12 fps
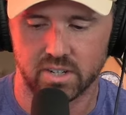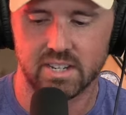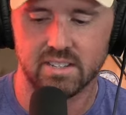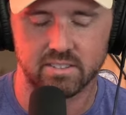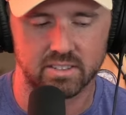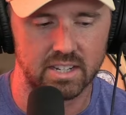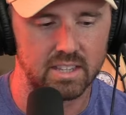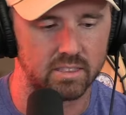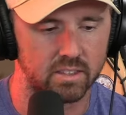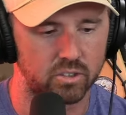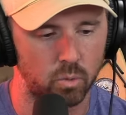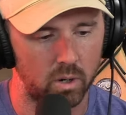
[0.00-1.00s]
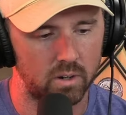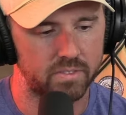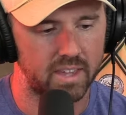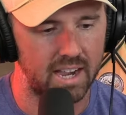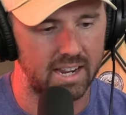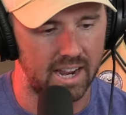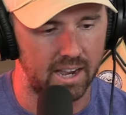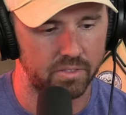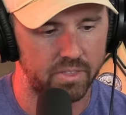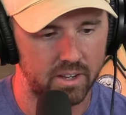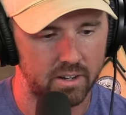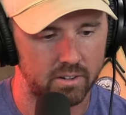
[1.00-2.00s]
He sent the twelfth guy
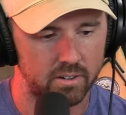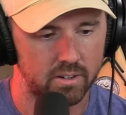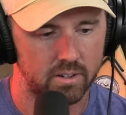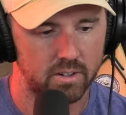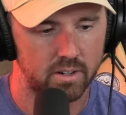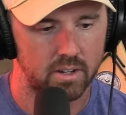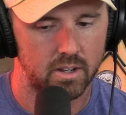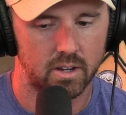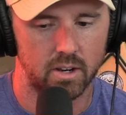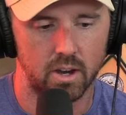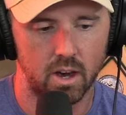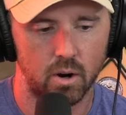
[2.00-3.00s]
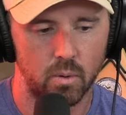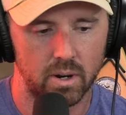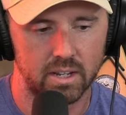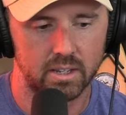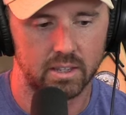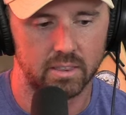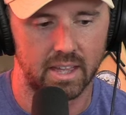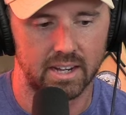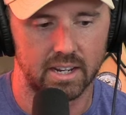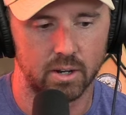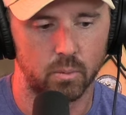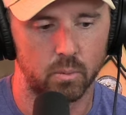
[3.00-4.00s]
out there knowing that
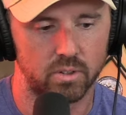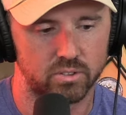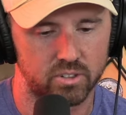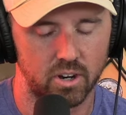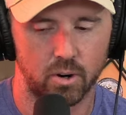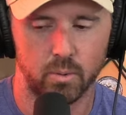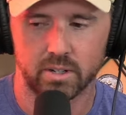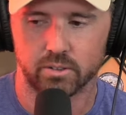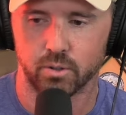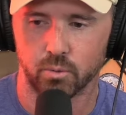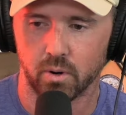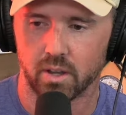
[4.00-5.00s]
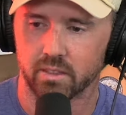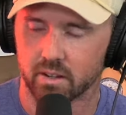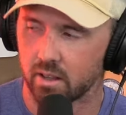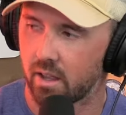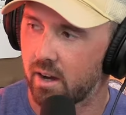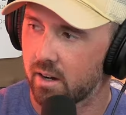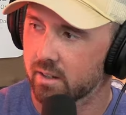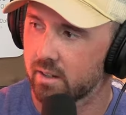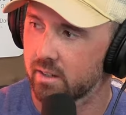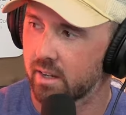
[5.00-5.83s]
oh, it was going to run the clock.